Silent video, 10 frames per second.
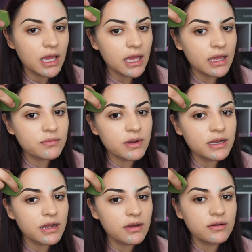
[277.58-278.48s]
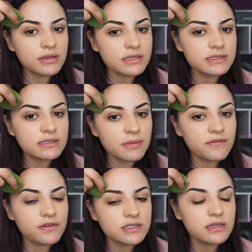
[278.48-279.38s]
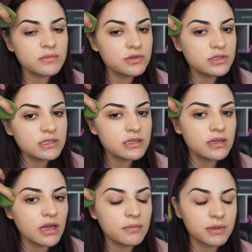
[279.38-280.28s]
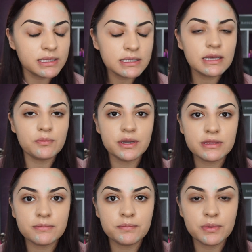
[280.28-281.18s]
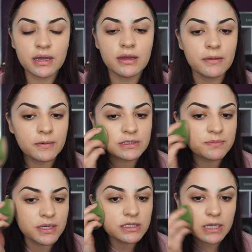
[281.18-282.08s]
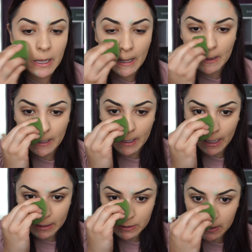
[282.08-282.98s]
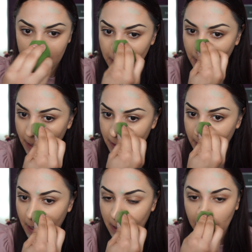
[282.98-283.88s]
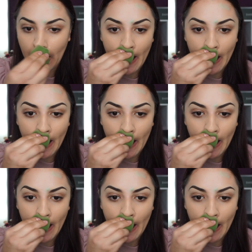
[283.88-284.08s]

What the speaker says: And right now this is my first time using blending it with a sponge, and I actually like it a